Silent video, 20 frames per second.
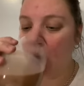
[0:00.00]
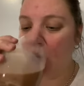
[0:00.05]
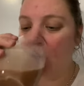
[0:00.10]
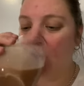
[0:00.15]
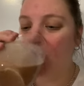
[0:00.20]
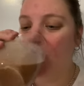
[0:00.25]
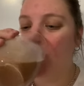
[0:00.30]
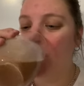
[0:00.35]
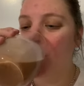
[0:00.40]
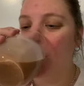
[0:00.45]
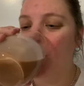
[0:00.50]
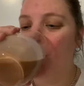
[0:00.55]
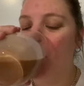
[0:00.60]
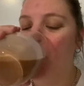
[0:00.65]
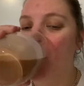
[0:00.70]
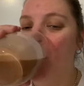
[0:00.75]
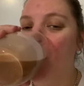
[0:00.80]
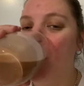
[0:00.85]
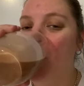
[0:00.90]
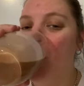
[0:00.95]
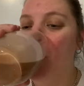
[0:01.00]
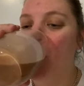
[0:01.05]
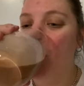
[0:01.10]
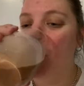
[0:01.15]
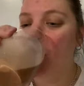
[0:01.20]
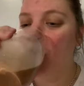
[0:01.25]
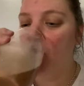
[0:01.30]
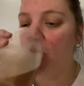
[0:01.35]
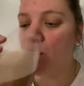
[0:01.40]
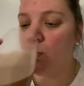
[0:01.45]

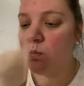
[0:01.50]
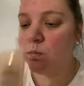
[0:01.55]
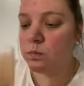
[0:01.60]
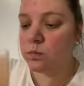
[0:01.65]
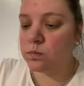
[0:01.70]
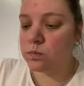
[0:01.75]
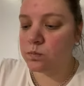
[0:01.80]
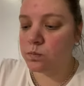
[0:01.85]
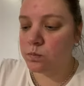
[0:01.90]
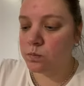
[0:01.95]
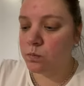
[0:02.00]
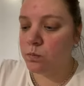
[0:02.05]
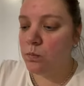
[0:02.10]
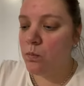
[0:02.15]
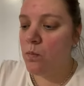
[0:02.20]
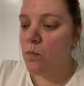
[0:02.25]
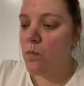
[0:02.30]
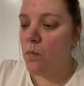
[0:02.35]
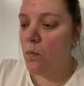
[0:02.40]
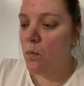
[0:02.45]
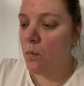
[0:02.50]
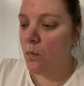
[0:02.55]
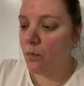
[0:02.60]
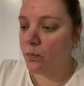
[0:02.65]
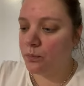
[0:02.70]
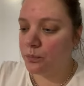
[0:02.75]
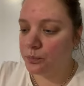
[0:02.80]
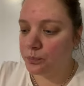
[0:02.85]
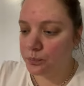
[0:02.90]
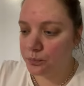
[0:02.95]

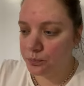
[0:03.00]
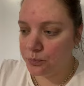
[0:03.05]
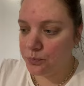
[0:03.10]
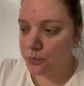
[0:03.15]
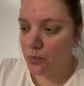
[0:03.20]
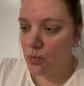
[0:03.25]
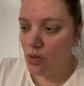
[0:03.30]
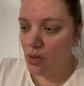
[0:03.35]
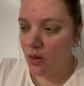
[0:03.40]
[no speech]